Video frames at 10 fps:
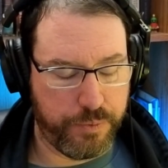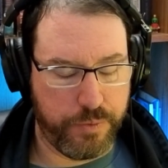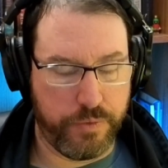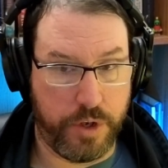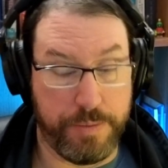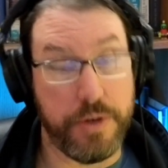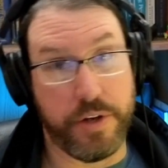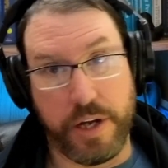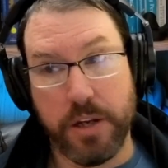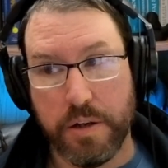
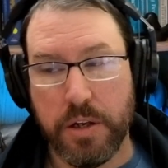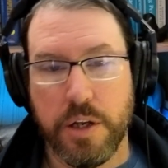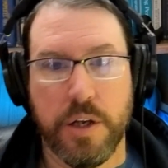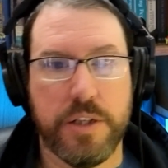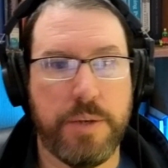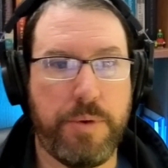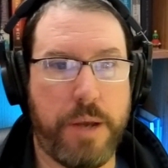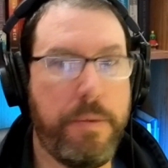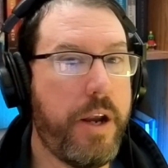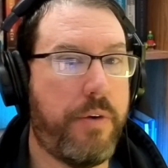community to play
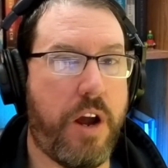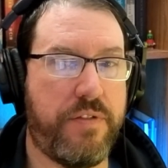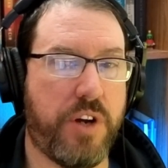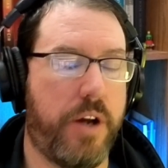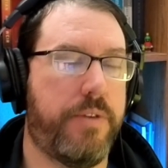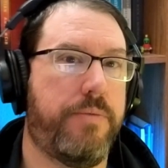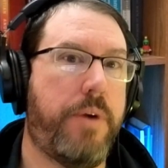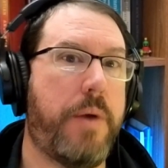Minecraft on, right?